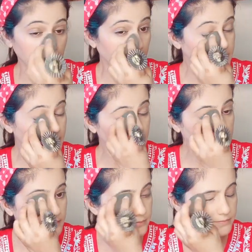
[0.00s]
and
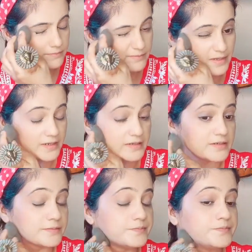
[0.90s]
then buy it.
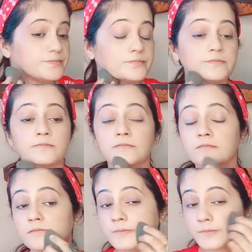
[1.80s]

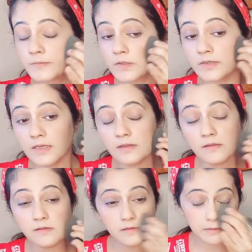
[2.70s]
Okay,
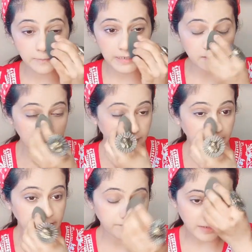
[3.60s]
so blend it
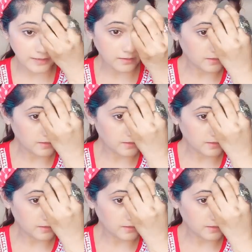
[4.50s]
very well.